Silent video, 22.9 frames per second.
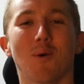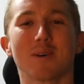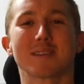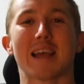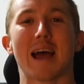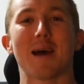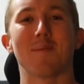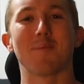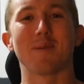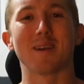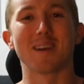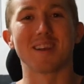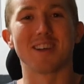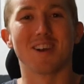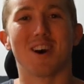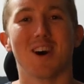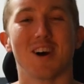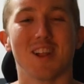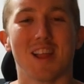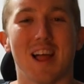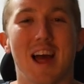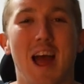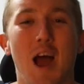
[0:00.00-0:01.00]
What's happening,
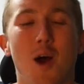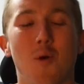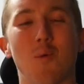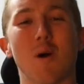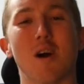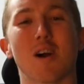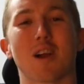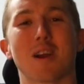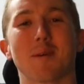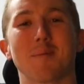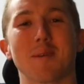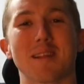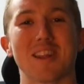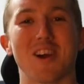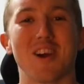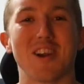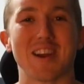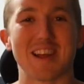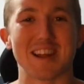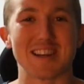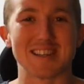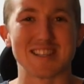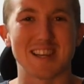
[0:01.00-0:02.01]
y'all? Welcome to
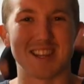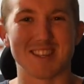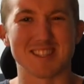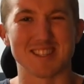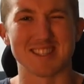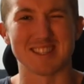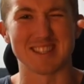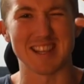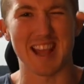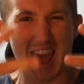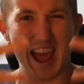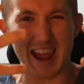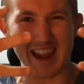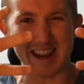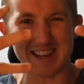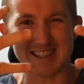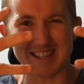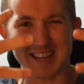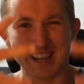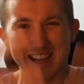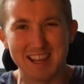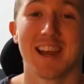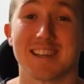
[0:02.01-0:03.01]
Learning Intelligence
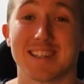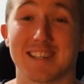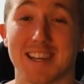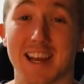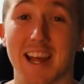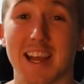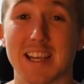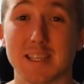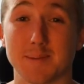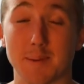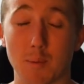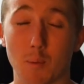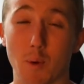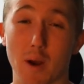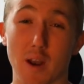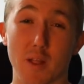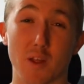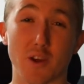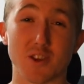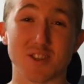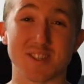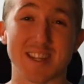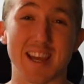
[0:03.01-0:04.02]
8. And today's been one of
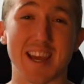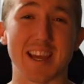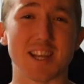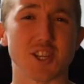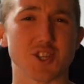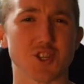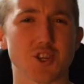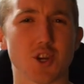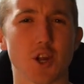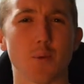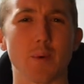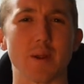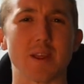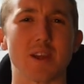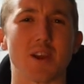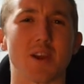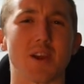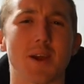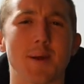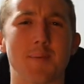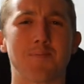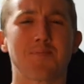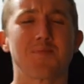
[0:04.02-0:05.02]
those days, you know, when
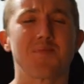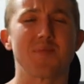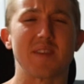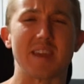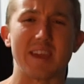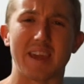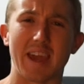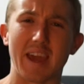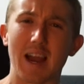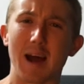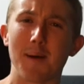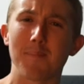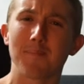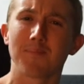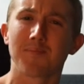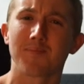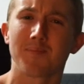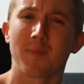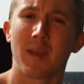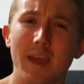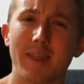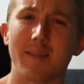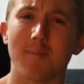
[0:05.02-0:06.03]
you, you get
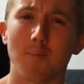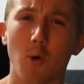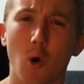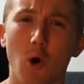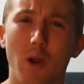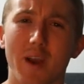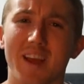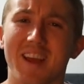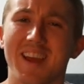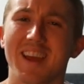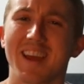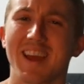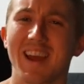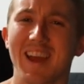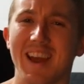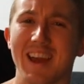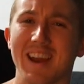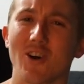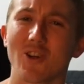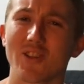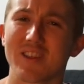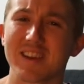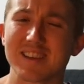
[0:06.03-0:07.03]
up in the morning
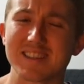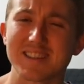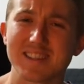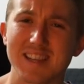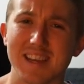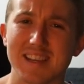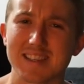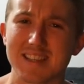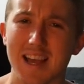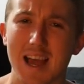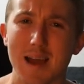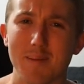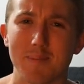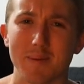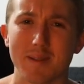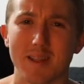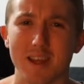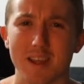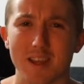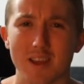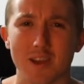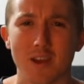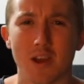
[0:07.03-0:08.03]
and all these things happen
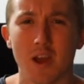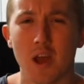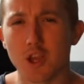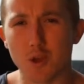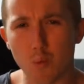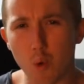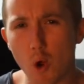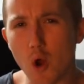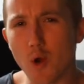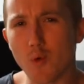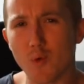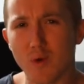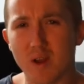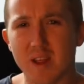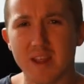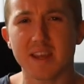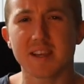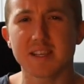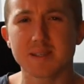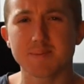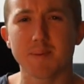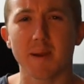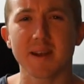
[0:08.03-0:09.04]
that you, you weren't
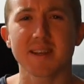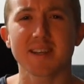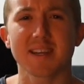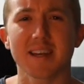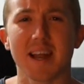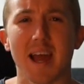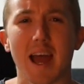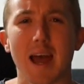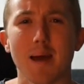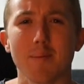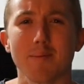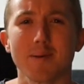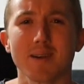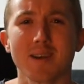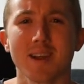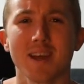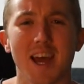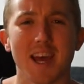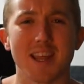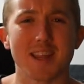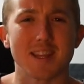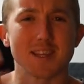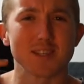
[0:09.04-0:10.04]
really expecting to happen,
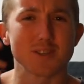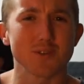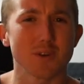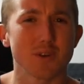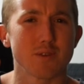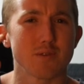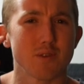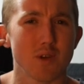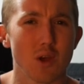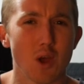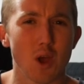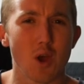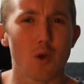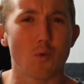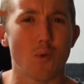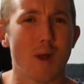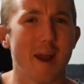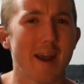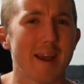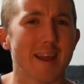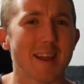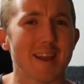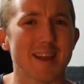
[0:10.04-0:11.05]
and the sort of
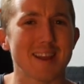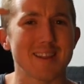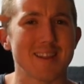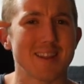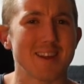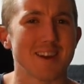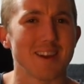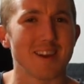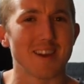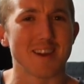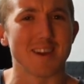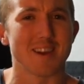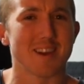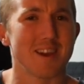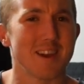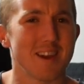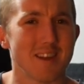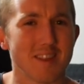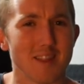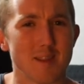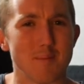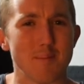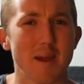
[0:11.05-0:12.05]
running in the,
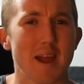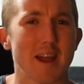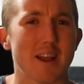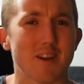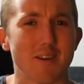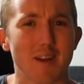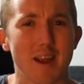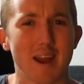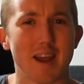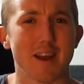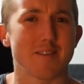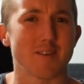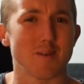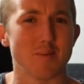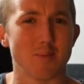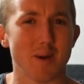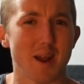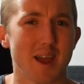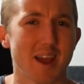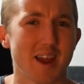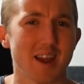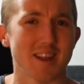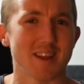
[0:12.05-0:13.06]
the background of your
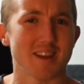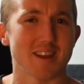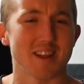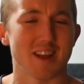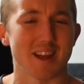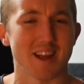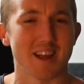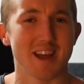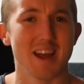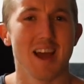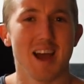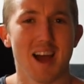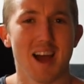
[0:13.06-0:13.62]
brain, and you're like,